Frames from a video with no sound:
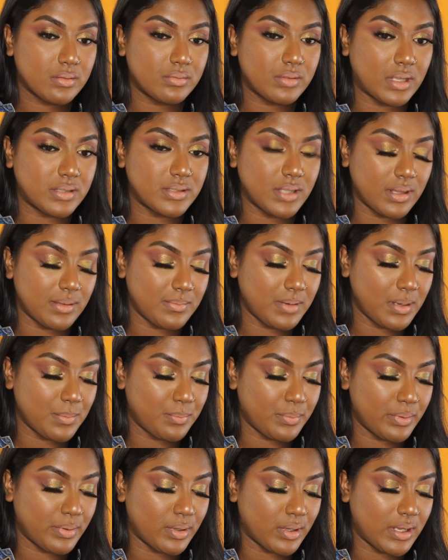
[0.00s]
That's all I'm gonna
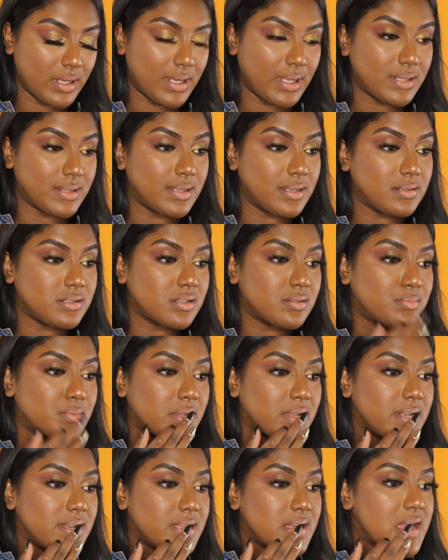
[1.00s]
put, and then just
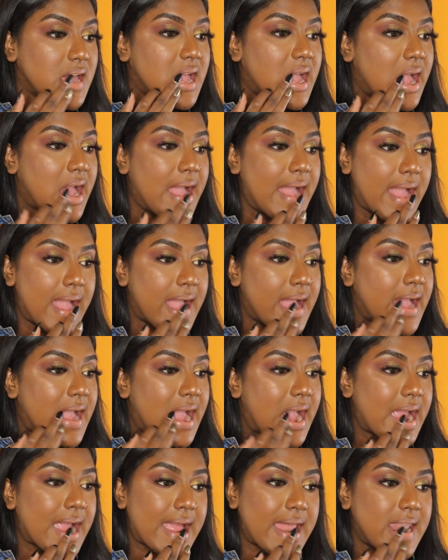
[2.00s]
blend it,
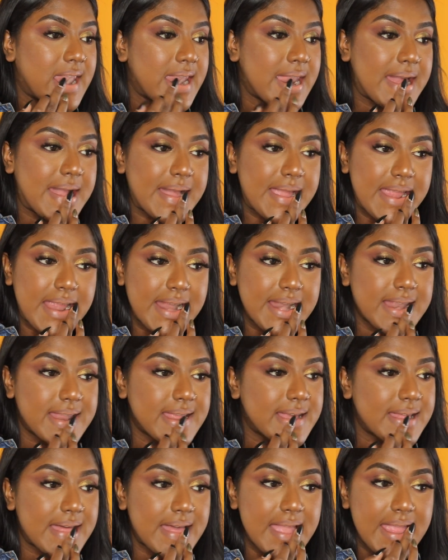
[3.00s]
because it's way
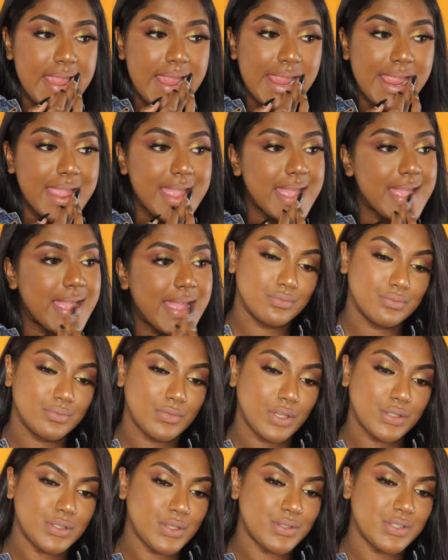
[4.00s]
too light.
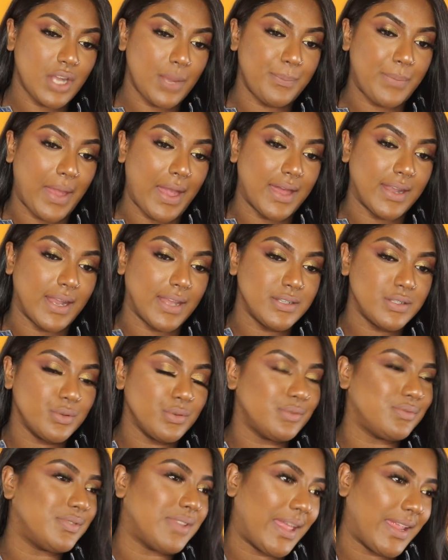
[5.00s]
So it's not bad. I
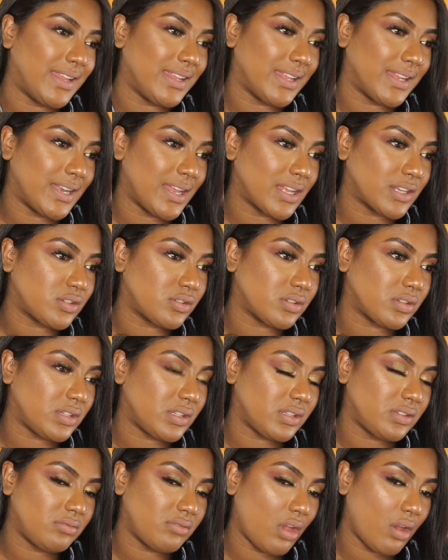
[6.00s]
do like it,
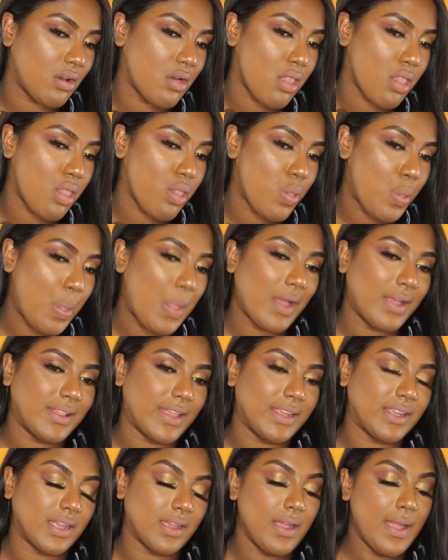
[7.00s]
actually. No, I
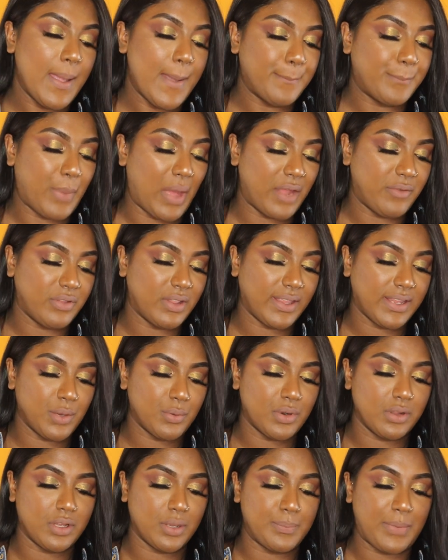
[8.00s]
like it, but I feel like it
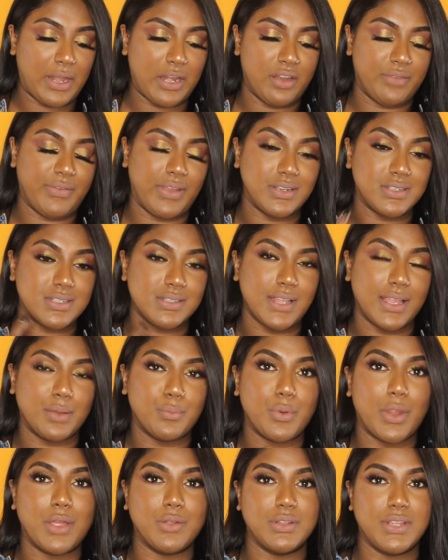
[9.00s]
would look better if I did like a
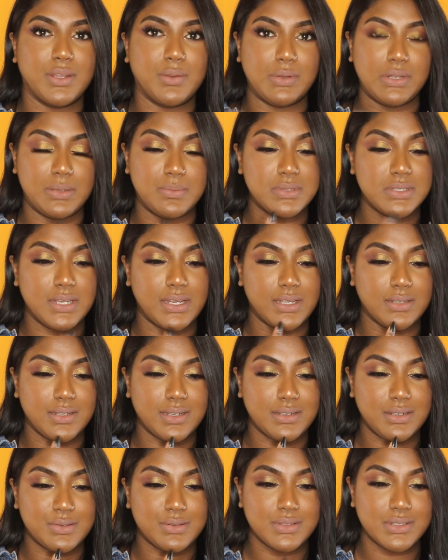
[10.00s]
brown liquid lipstick and
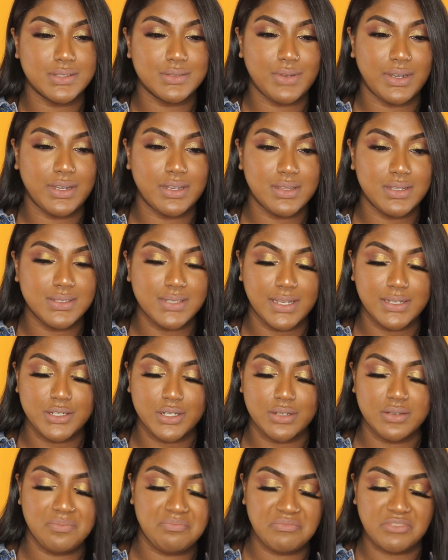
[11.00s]
then use this right in the
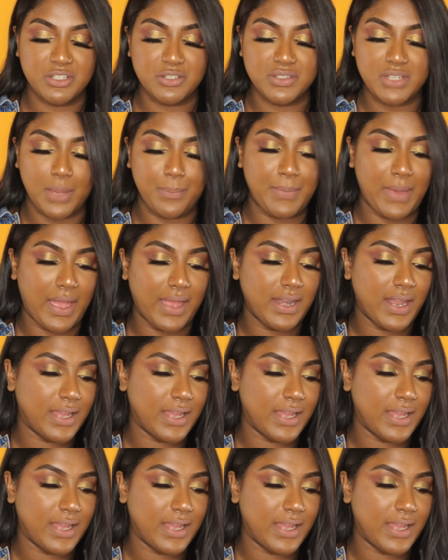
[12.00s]
center. So it's not bad.